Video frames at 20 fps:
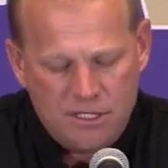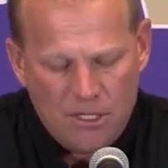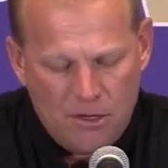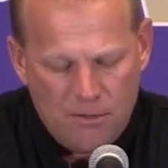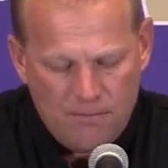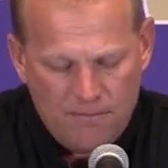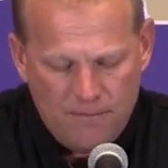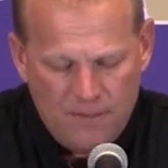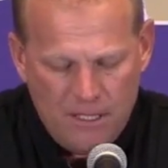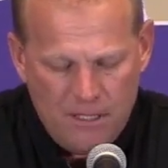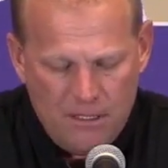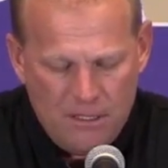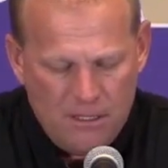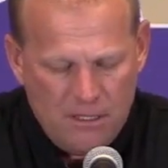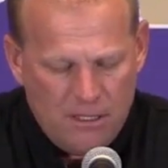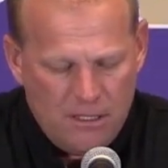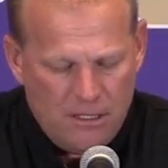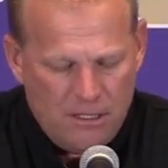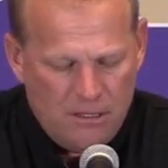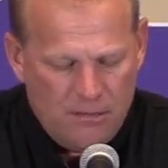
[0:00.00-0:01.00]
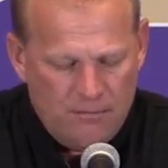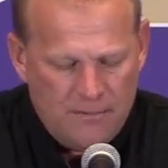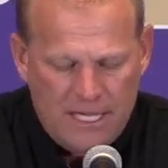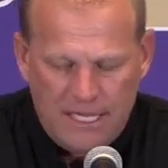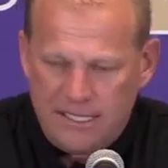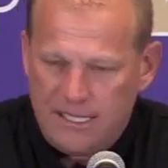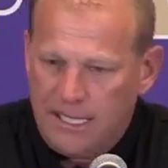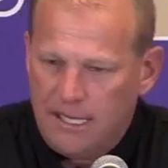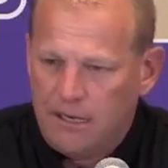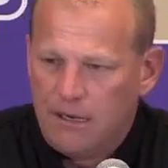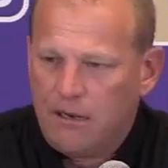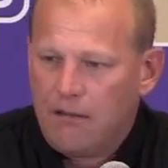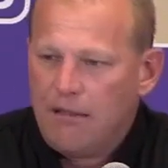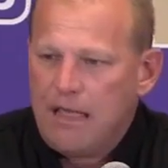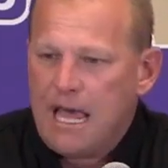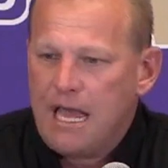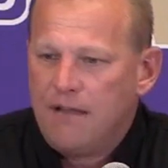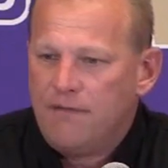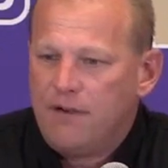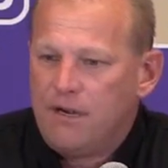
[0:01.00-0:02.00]
So that's hit on
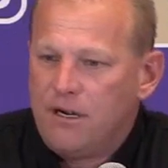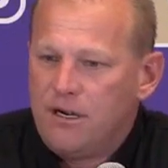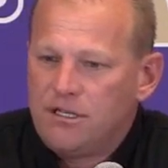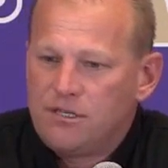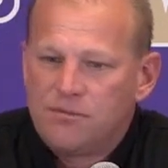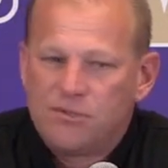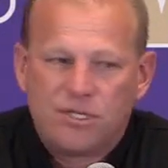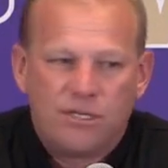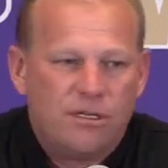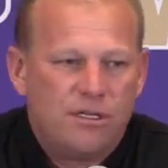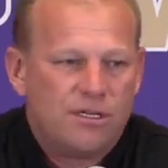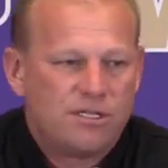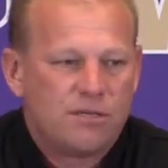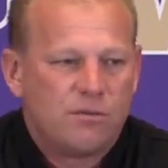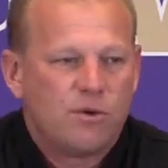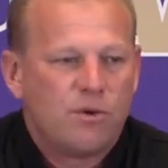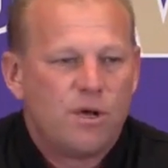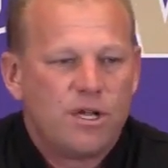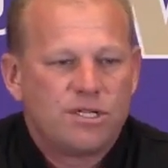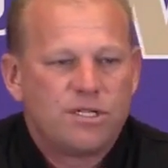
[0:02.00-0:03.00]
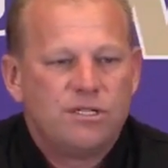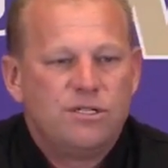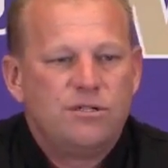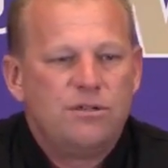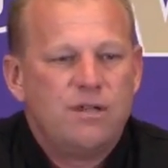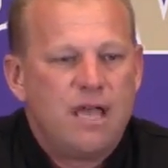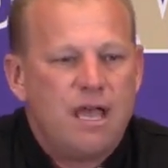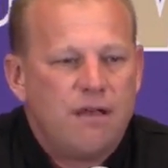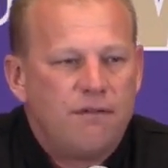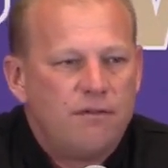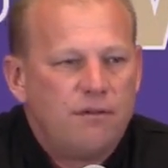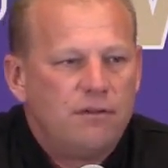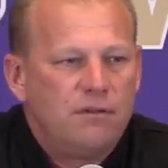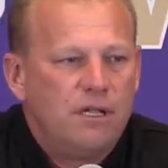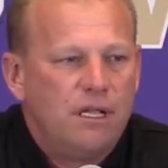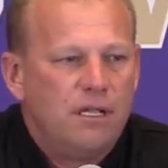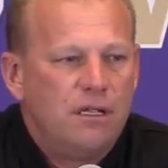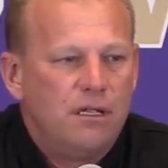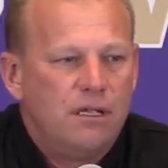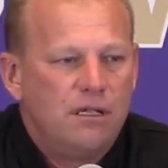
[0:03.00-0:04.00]
a lot of areas. I'm sure there's some questions you have
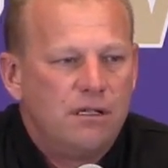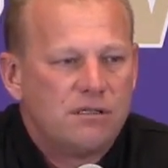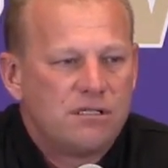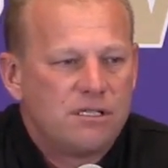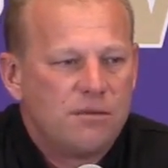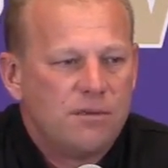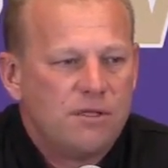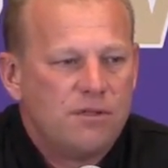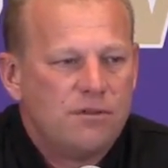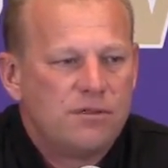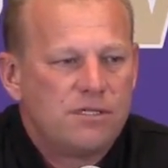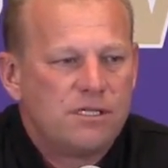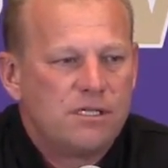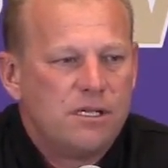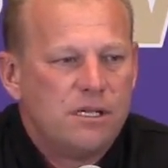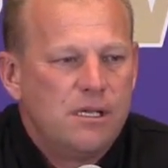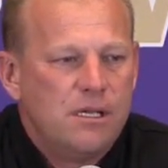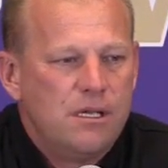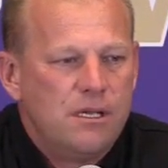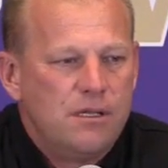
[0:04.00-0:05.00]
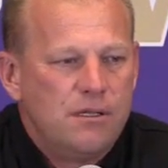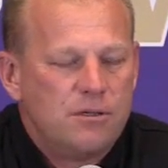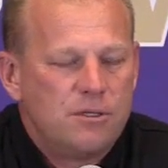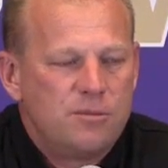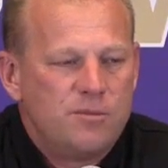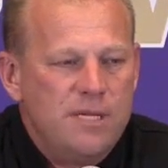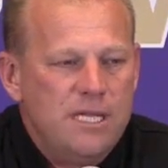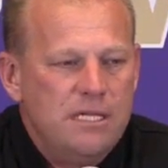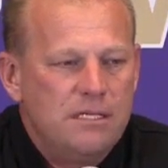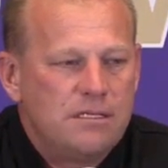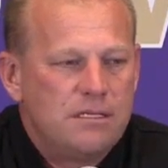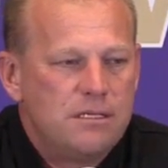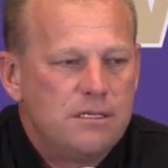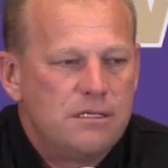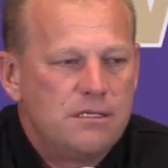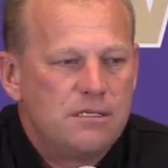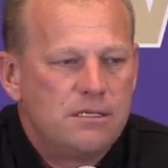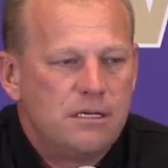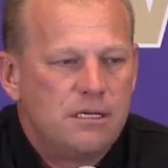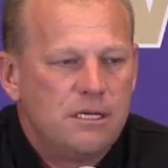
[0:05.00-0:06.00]
and some of those
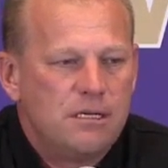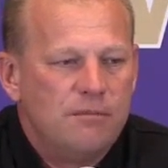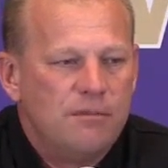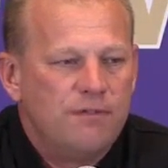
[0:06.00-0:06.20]
pieces.